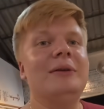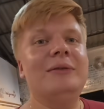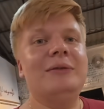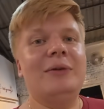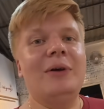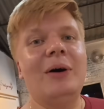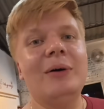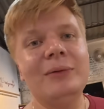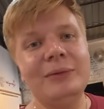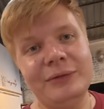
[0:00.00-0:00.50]

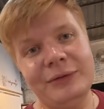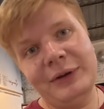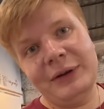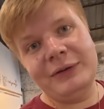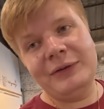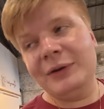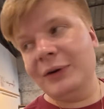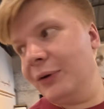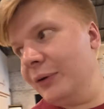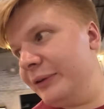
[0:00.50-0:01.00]
So,
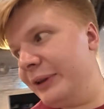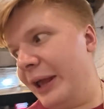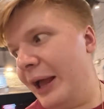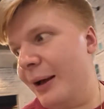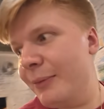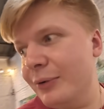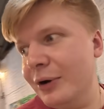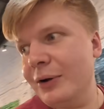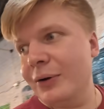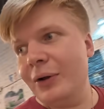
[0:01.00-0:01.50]
60-year-old
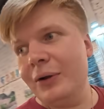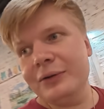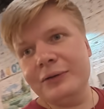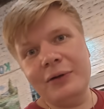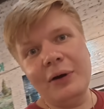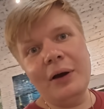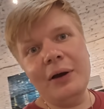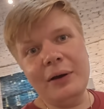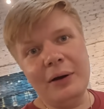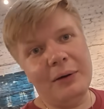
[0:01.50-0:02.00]
camera called
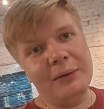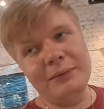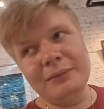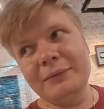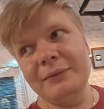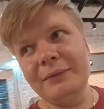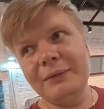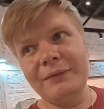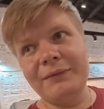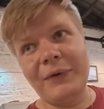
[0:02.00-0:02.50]
Toyo.
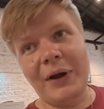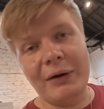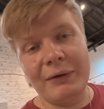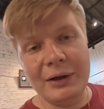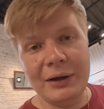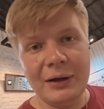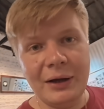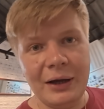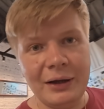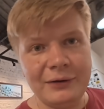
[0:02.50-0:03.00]

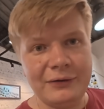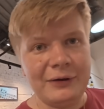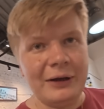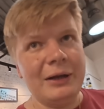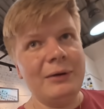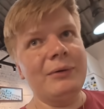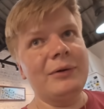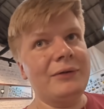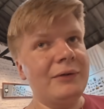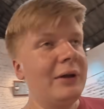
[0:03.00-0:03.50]
Very nice.
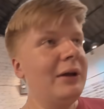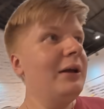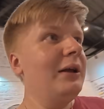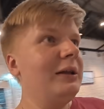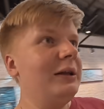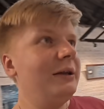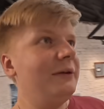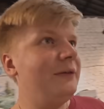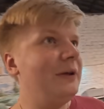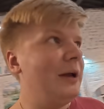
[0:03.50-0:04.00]
Anyways,
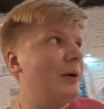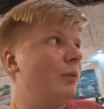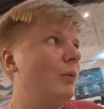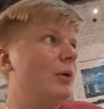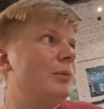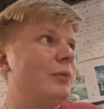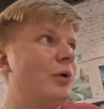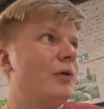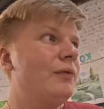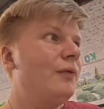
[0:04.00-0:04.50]
let's take
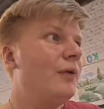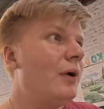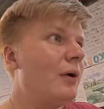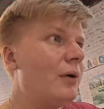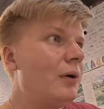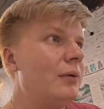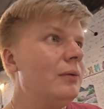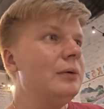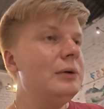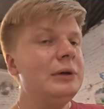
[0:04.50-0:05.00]
one more
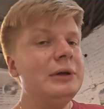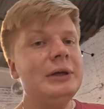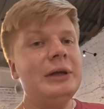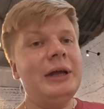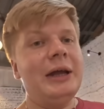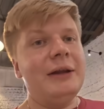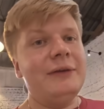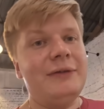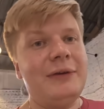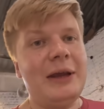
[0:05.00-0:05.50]
photo
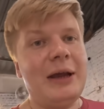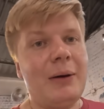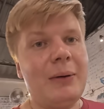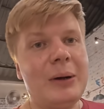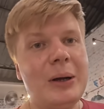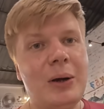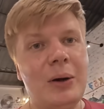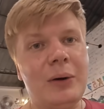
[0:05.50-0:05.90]
and see how it